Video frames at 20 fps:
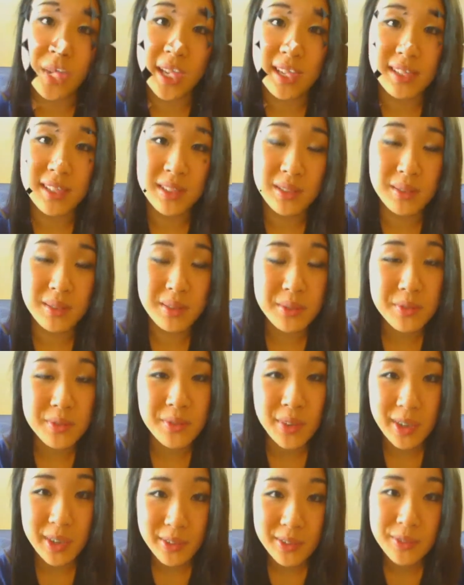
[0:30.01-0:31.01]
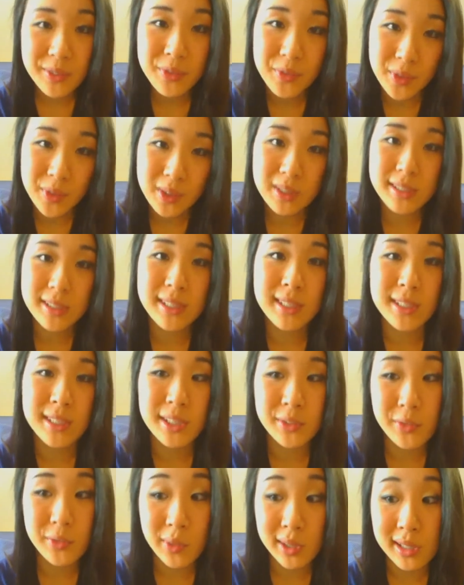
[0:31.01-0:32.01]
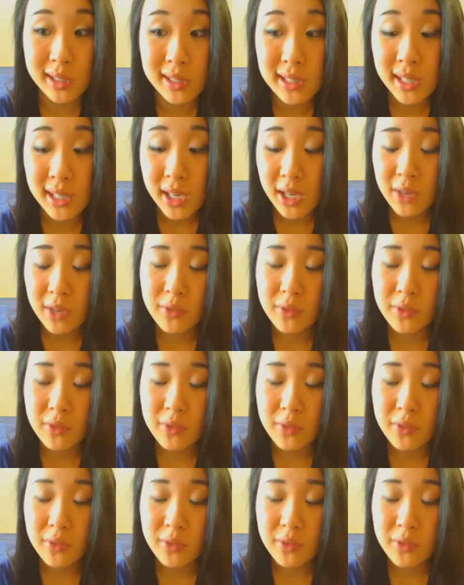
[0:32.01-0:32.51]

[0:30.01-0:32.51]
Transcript: Okay, so the very first difference